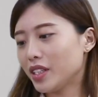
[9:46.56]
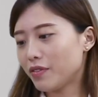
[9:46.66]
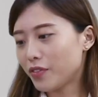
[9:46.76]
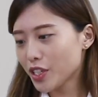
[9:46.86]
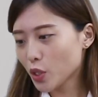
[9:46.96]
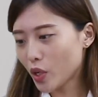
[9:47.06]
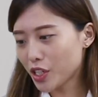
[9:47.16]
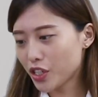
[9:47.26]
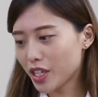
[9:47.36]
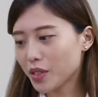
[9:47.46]
The first
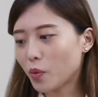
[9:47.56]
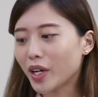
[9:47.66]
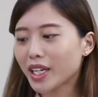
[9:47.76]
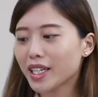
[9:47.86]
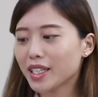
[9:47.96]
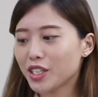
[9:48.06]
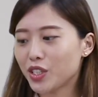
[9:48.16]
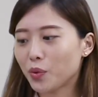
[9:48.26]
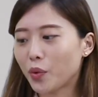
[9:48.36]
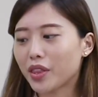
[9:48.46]
question, what can I
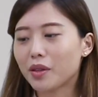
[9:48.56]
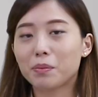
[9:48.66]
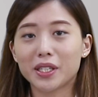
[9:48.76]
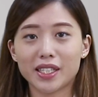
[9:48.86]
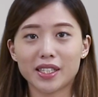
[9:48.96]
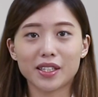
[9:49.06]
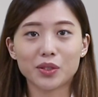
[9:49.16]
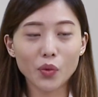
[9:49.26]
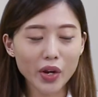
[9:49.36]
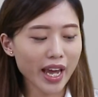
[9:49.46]
do with the button
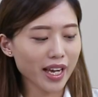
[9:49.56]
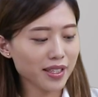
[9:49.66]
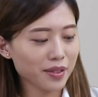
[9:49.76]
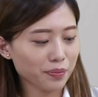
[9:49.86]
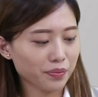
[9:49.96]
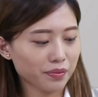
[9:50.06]
on TwinX?